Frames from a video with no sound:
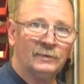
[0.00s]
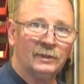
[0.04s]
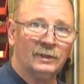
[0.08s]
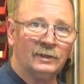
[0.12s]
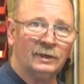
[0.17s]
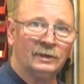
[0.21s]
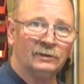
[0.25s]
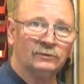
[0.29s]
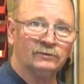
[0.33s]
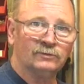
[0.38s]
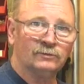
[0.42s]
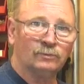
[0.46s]

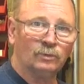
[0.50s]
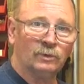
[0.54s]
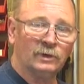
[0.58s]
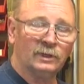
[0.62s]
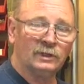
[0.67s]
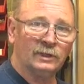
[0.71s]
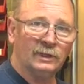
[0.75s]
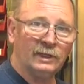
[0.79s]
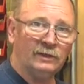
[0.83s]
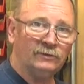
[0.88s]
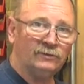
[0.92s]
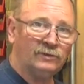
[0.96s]
And it's
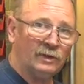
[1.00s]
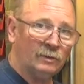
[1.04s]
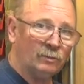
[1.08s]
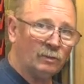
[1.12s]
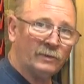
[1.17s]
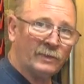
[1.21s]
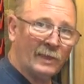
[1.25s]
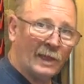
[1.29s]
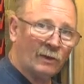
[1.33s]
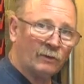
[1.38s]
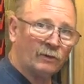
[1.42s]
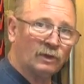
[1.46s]
real easy
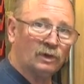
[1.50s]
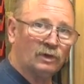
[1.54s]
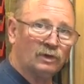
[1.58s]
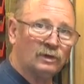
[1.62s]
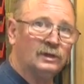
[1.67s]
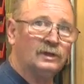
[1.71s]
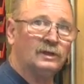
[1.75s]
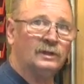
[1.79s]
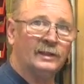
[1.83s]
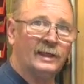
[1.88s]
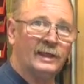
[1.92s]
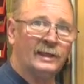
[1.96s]
without a
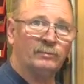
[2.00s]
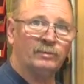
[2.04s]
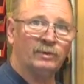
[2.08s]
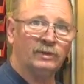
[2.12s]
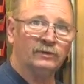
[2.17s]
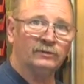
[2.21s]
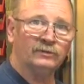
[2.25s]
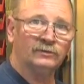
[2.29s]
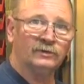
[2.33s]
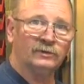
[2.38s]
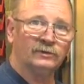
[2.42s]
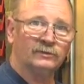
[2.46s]
good
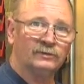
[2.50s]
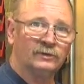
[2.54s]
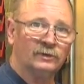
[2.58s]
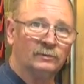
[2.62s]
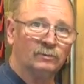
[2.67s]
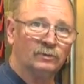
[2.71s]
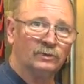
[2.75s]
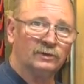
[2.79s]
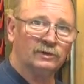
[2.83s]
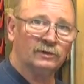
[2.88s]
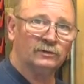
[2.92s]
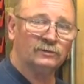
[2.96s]
clamping
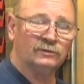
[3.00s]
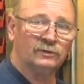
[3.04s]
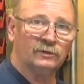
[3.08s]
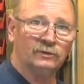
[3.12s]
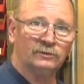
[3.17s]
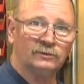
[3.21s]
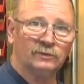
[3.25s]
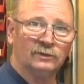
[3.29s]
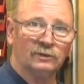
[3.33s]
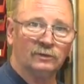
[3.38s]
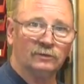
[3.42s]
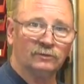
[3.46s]
system, with just
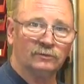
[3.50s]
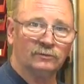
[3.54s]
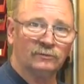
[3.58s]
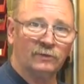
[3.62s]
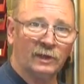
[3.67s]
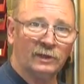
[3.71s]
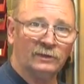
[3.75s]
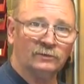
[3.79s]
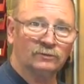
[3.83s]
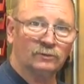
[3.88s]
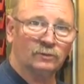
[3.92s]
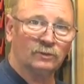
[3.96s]
using those
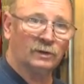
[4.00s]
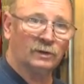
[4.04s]
vice